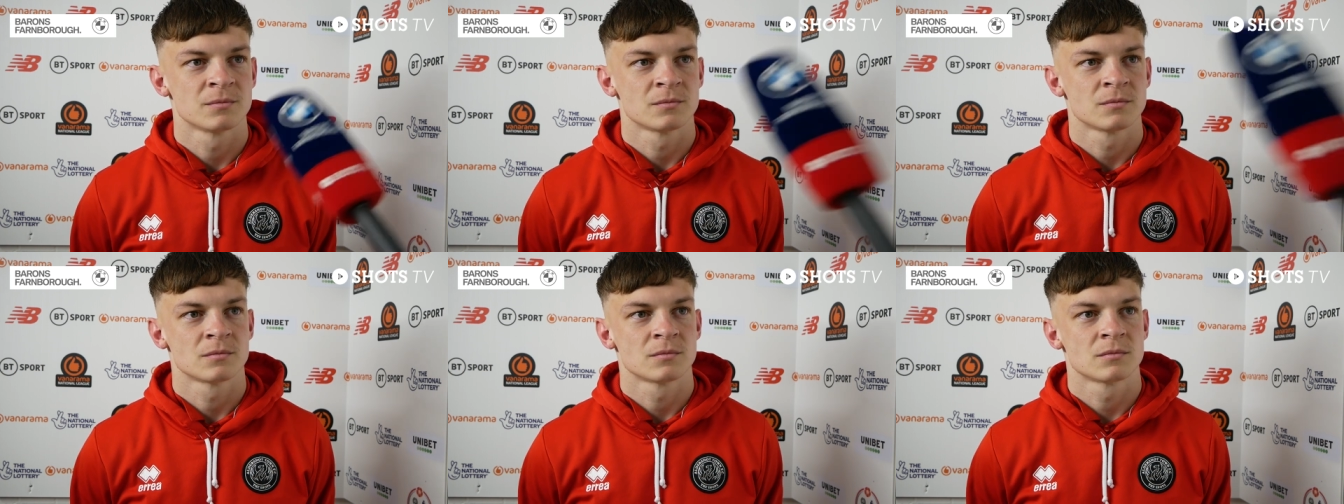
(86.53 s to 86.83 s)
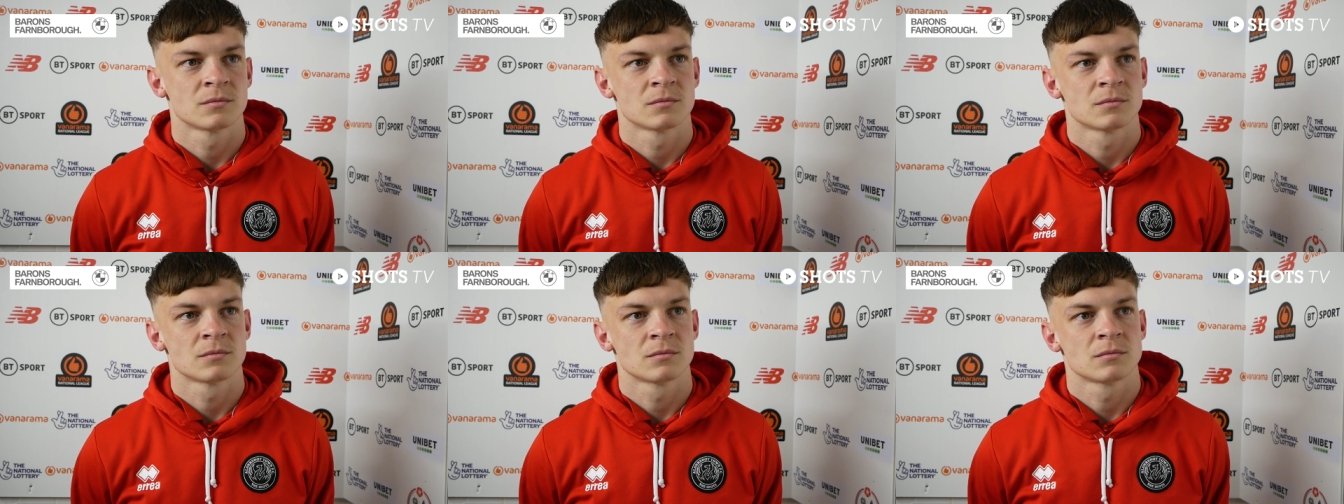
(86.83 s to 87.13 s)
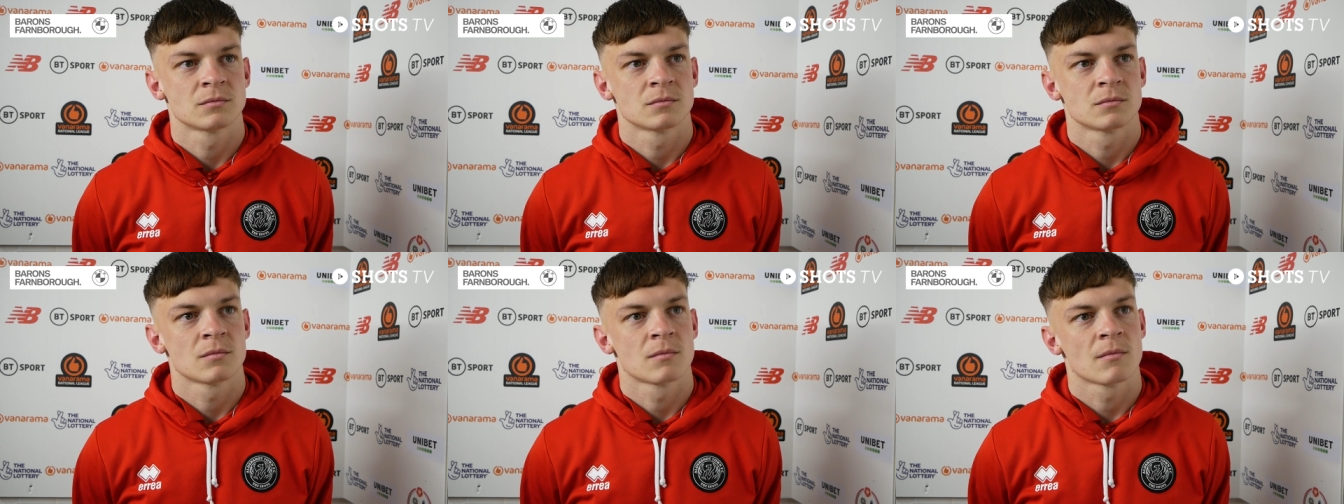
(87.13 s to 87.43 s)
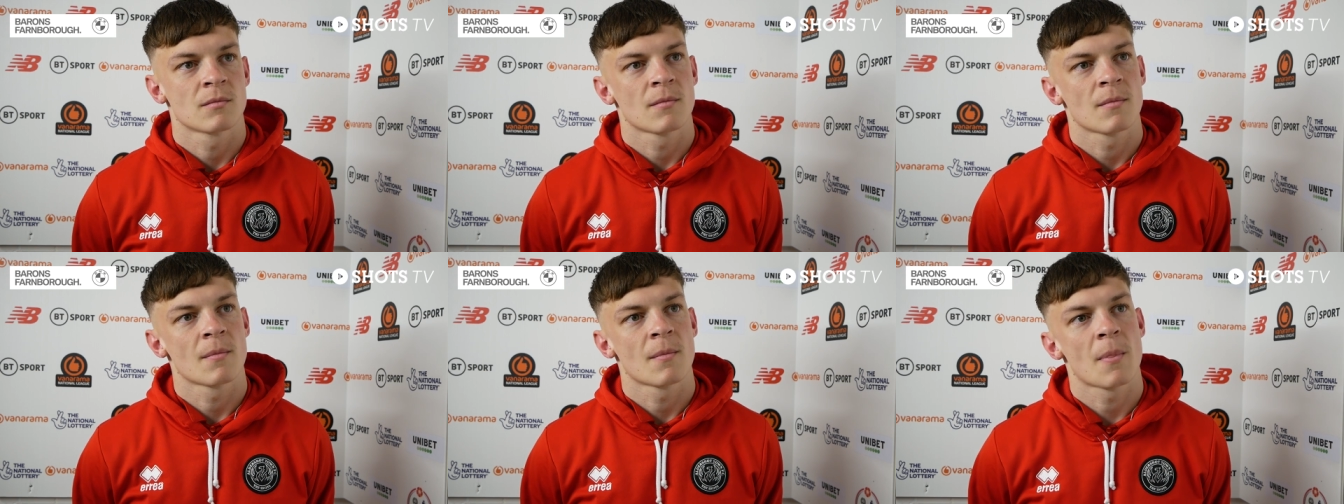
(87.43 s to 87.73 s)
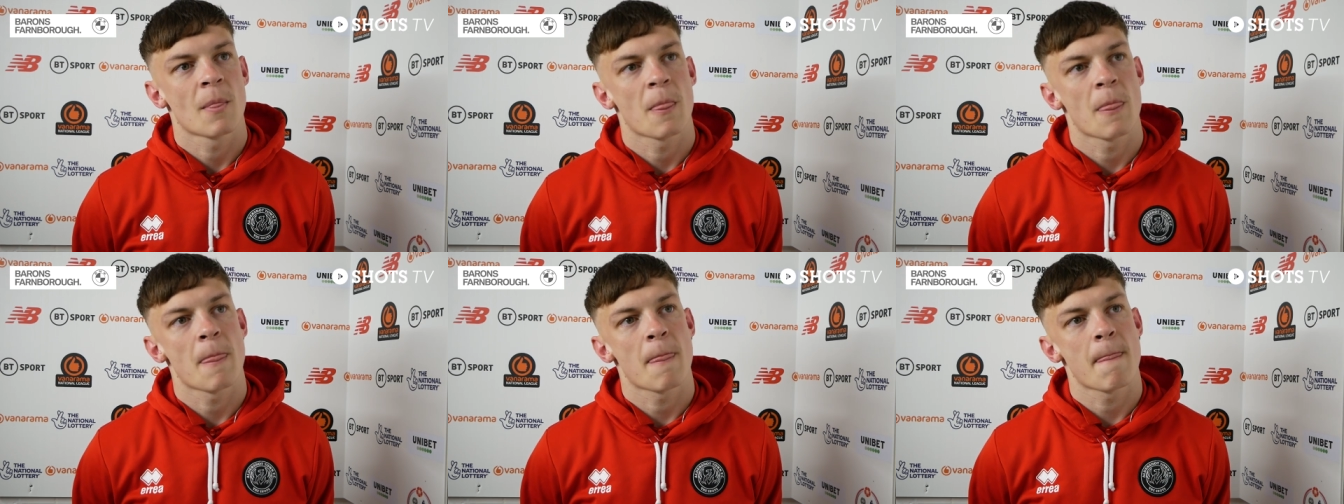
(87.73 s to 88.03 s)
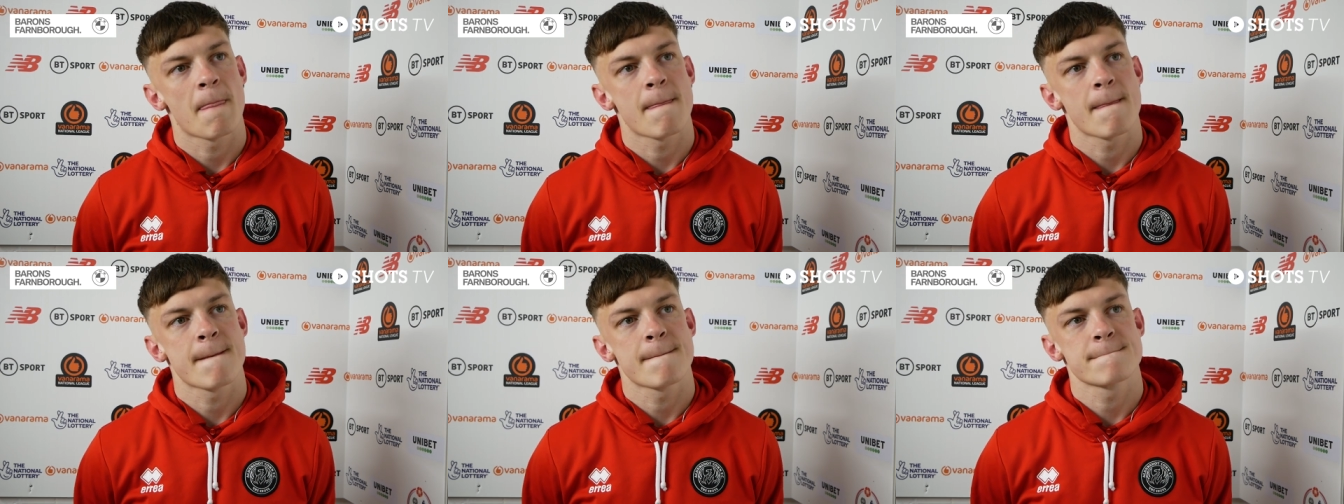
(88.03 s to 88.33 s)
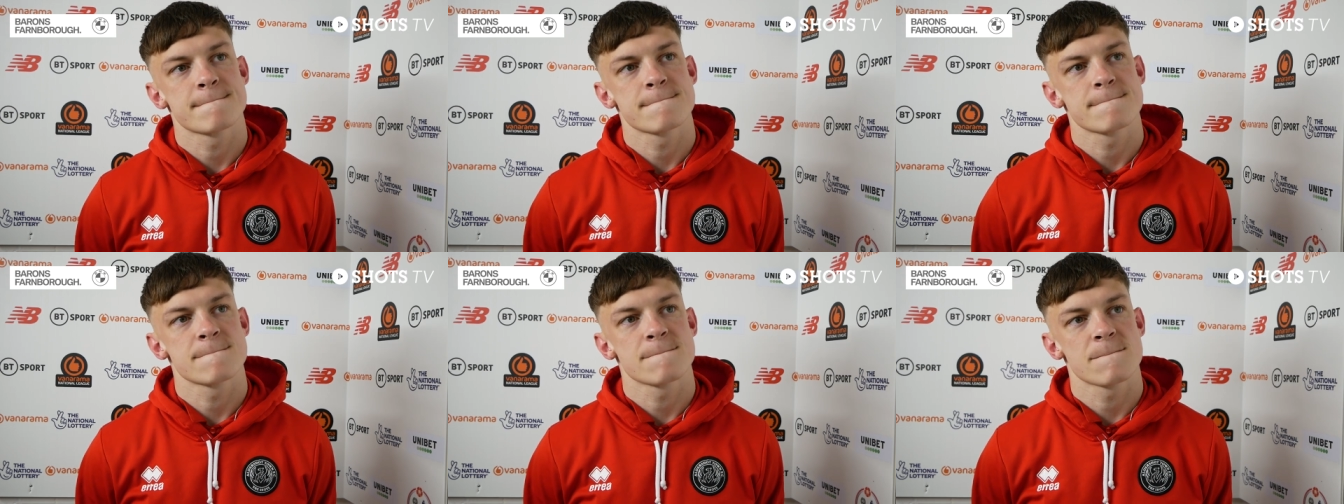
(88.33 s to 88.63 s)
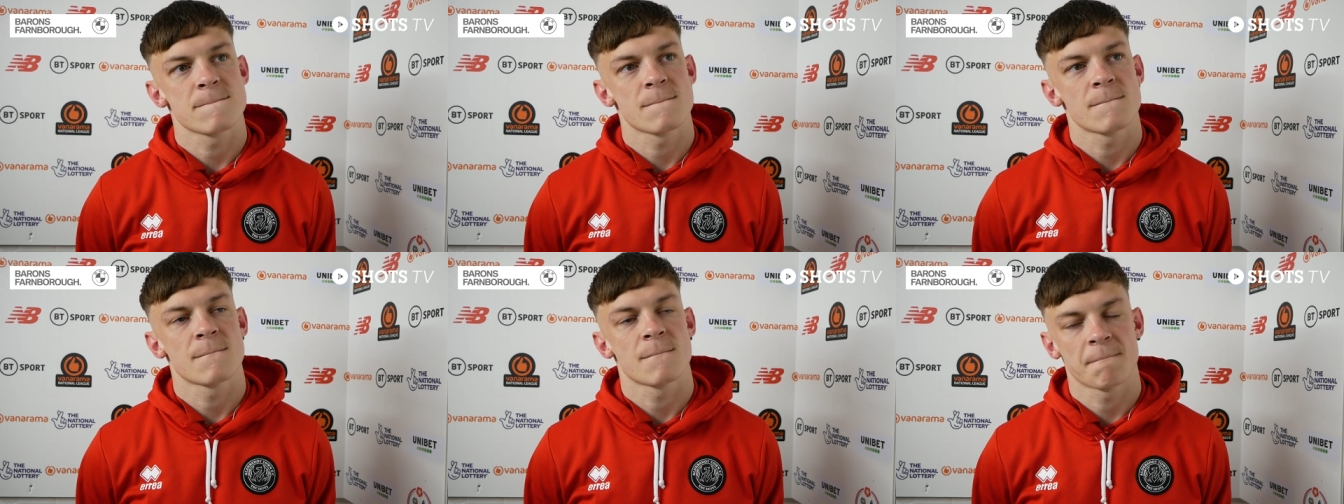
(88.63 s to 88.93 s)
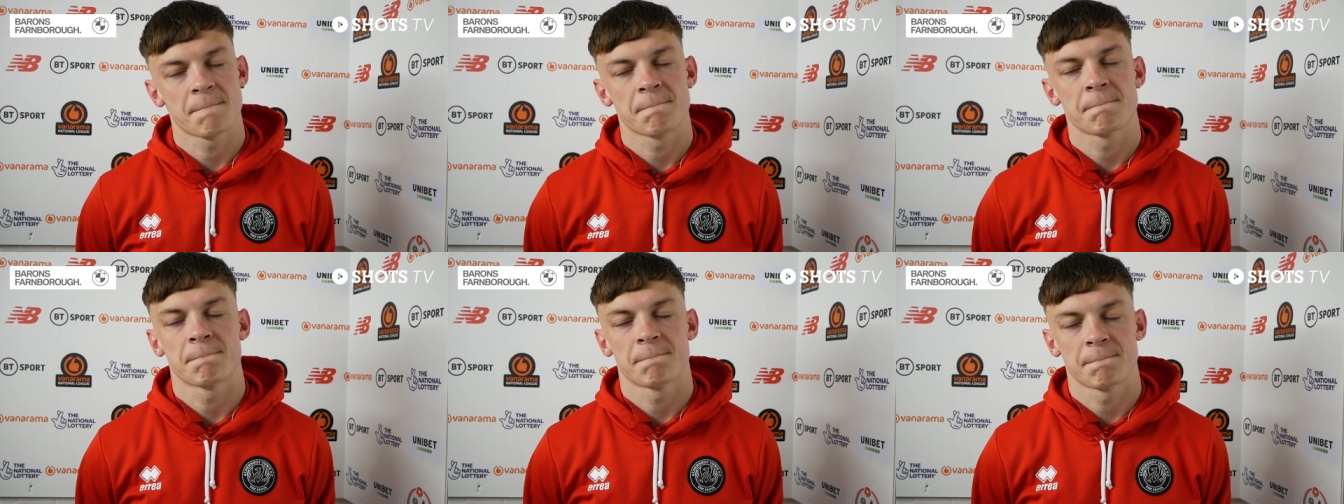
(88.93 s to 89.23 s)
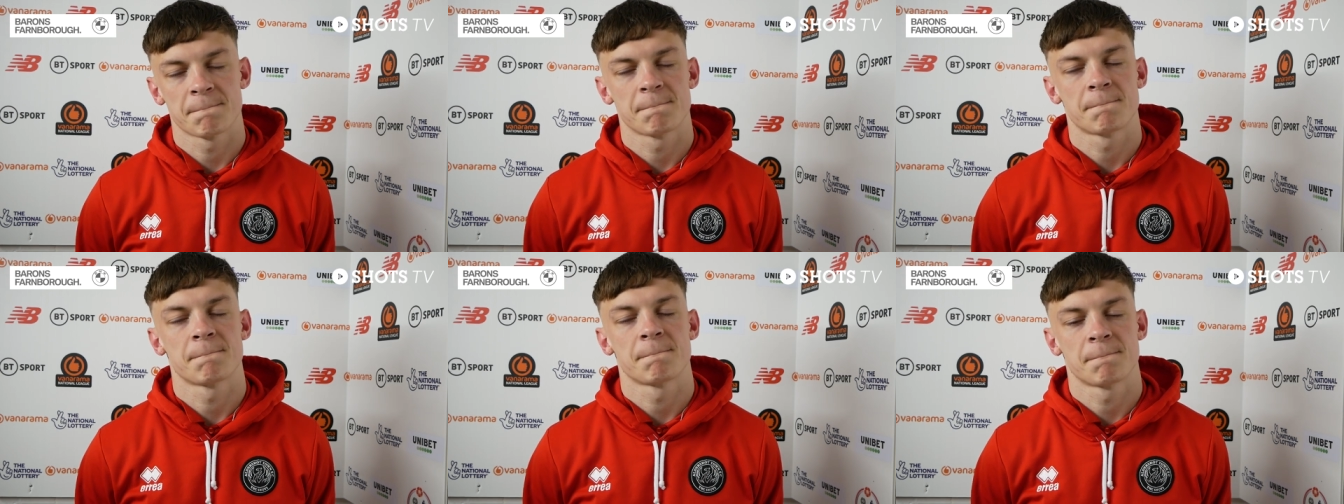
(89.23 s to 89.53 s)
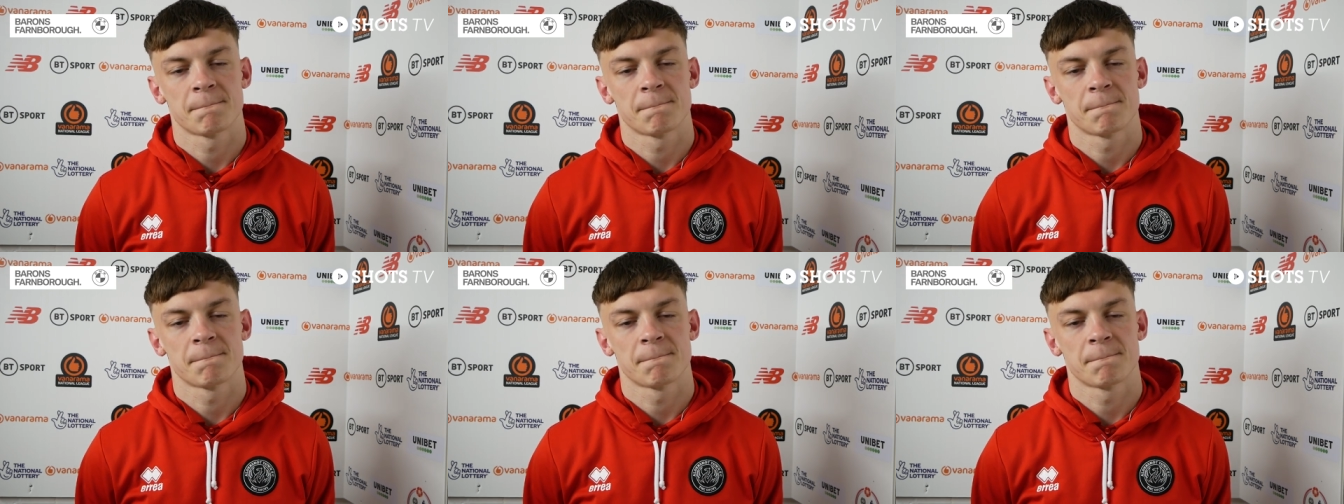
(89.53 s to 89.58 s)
As I mentioned, it's you know you still got half an hour to play at that point.